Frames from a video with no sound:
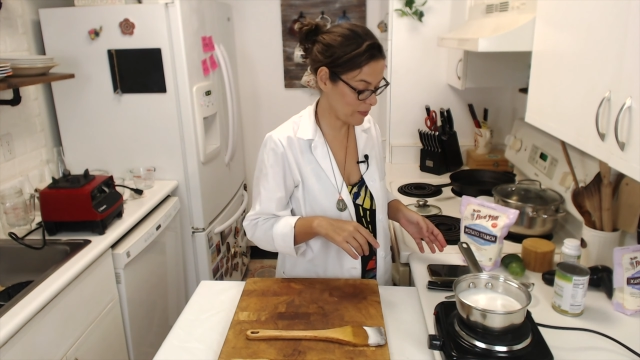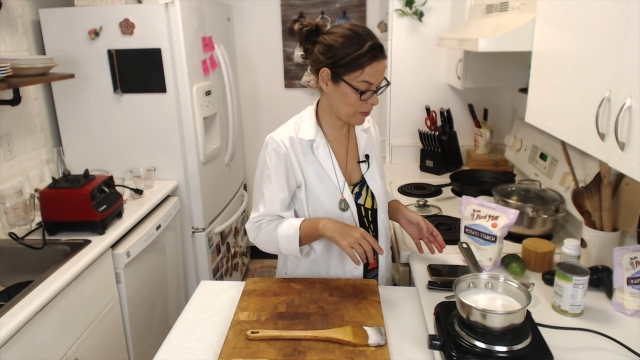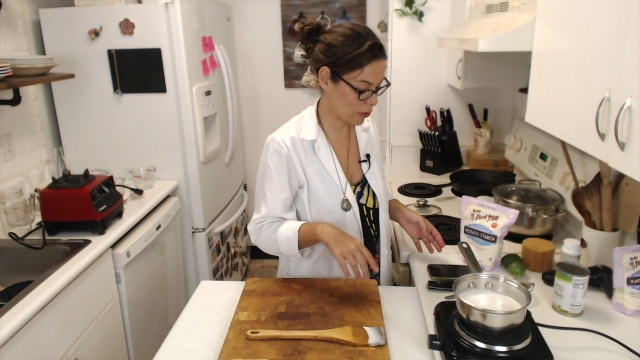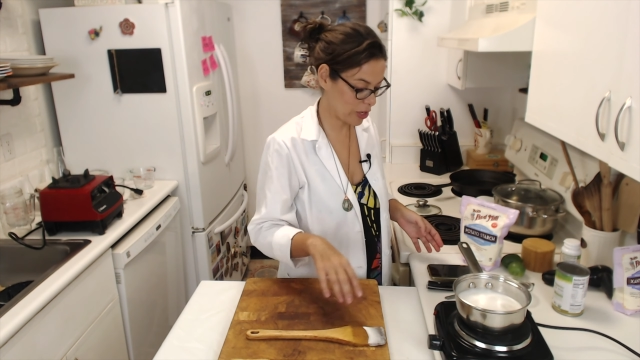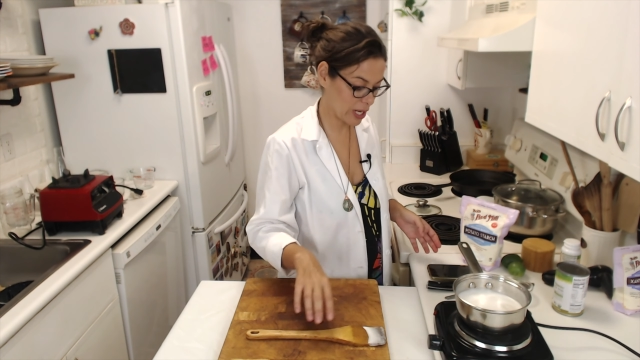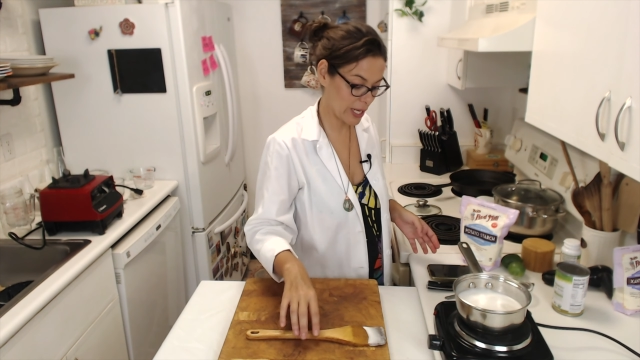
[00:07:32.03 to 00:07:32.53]

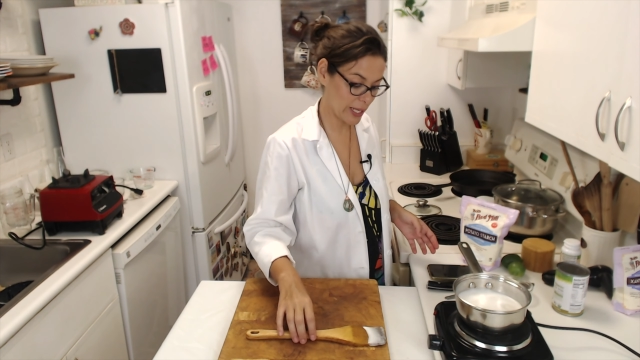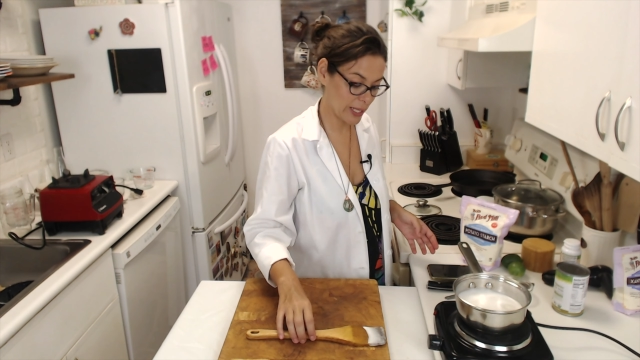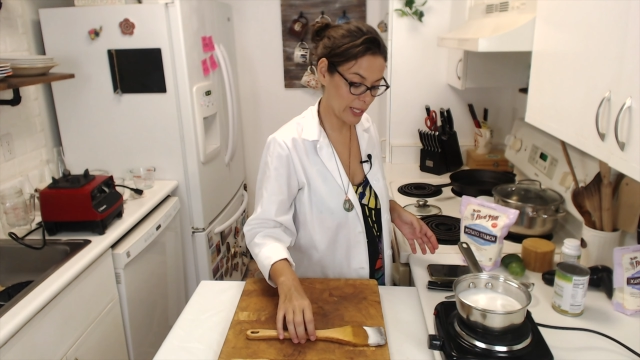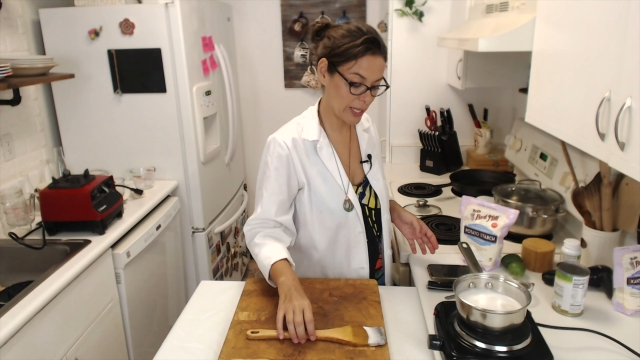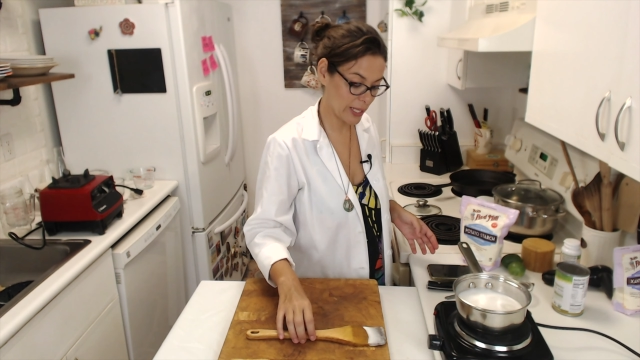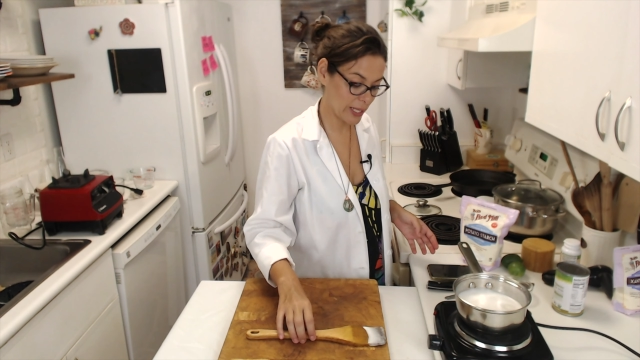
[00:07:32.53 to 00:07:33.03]

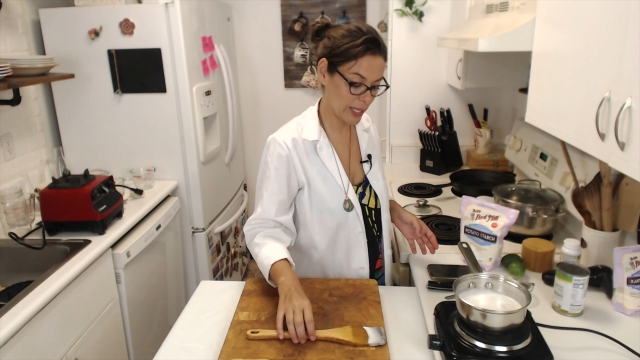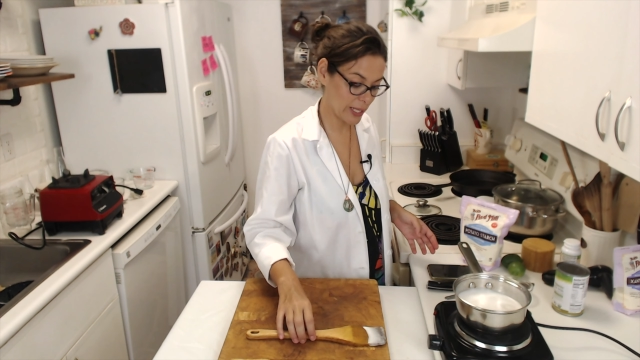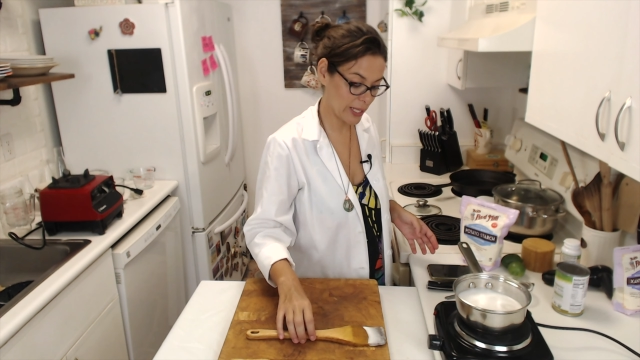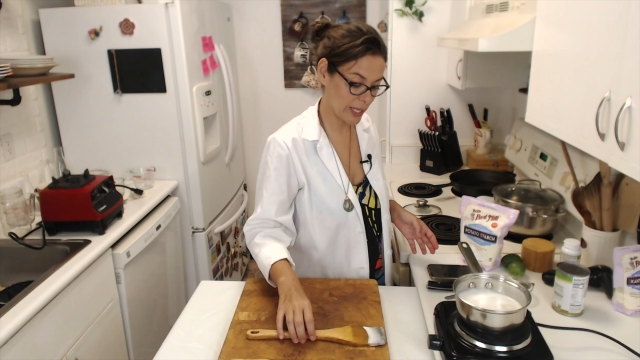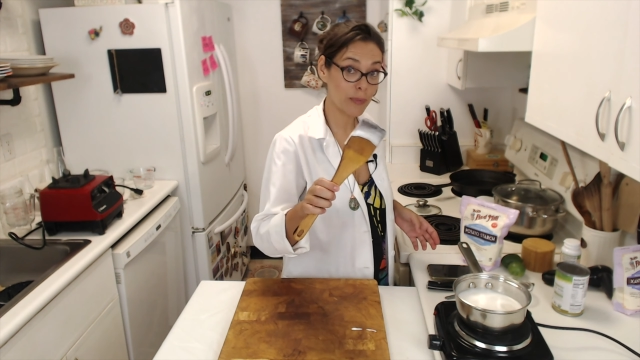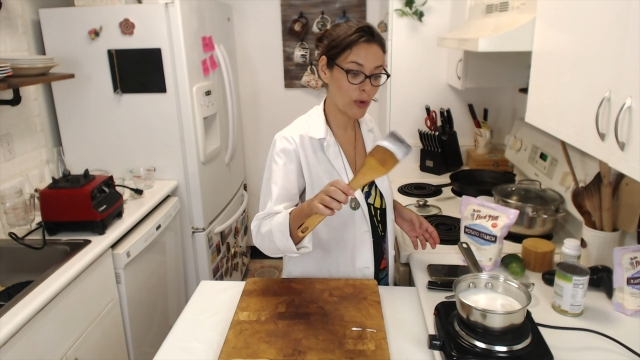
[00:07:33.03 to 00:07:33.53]
boiling.
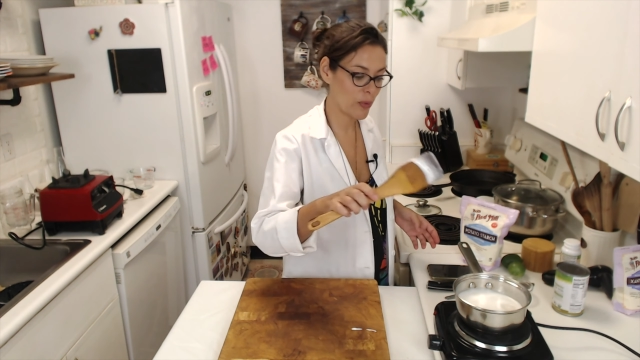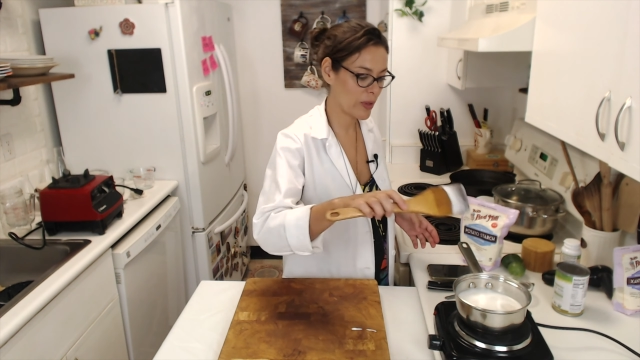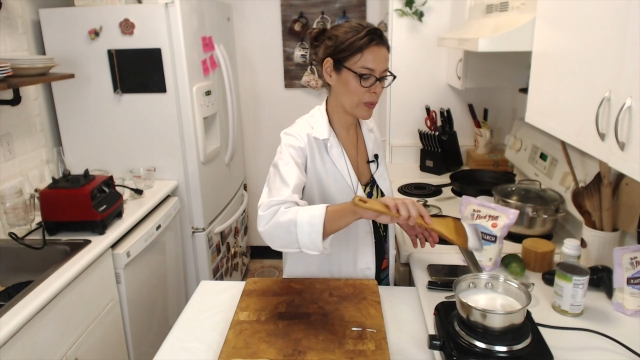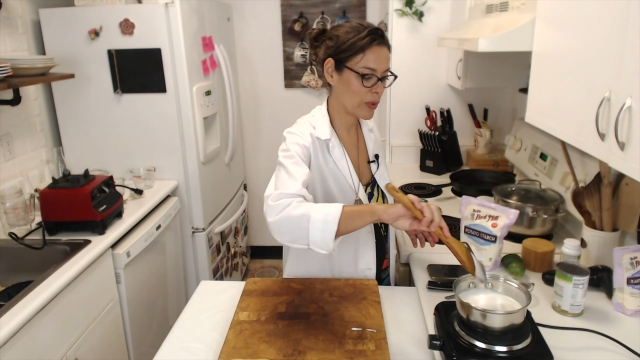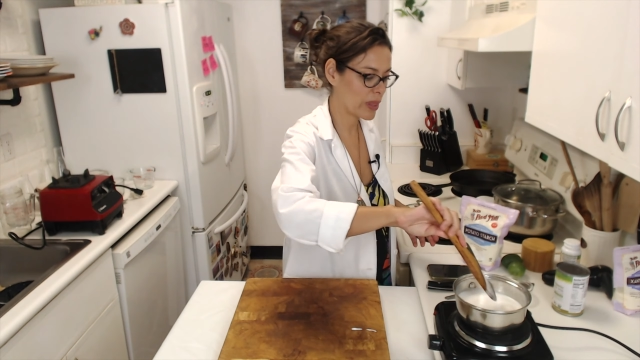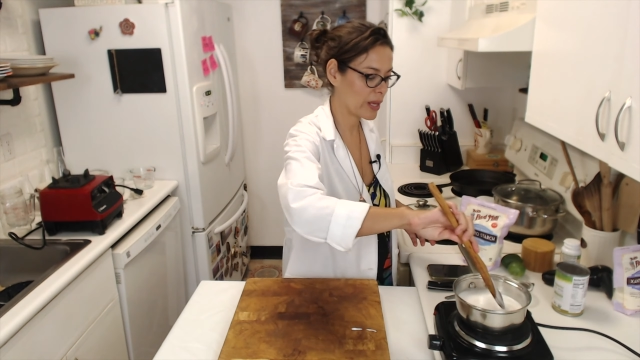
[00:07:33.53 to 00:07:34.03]
Let's move
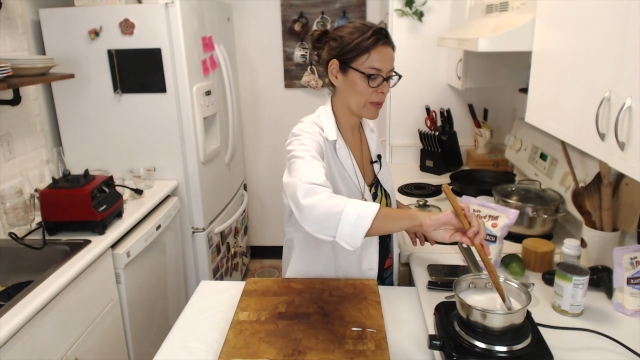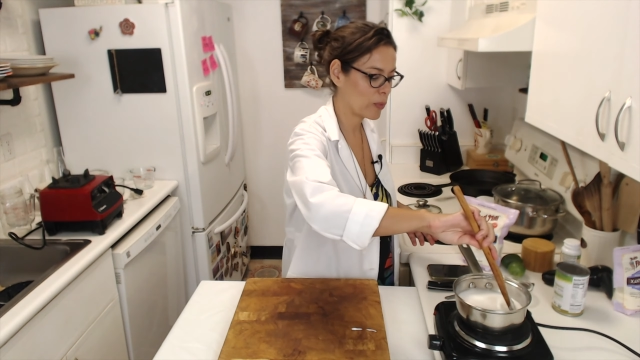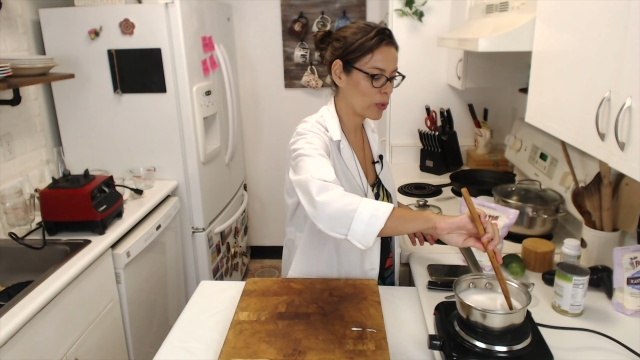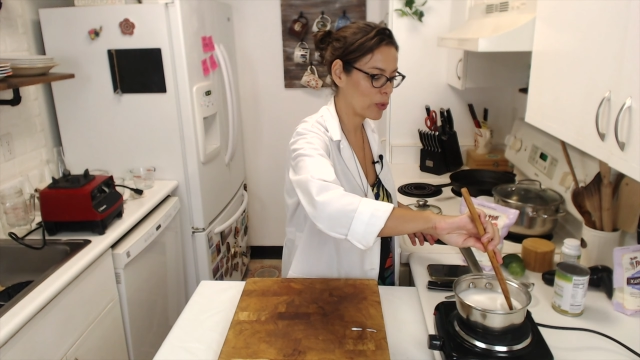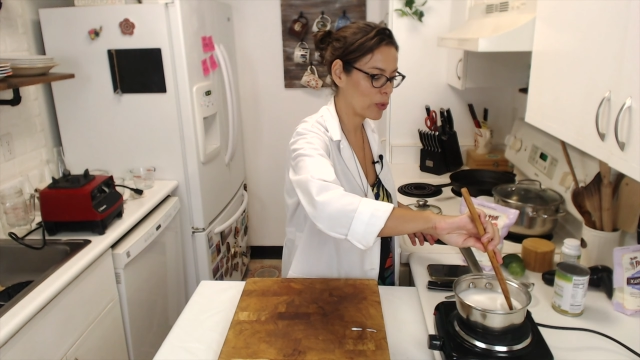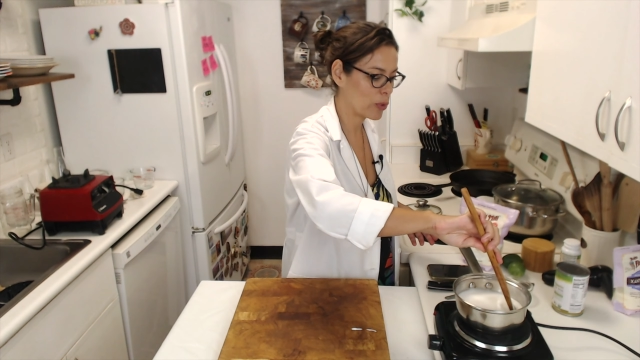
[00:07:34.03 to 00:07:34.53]
it with a wooden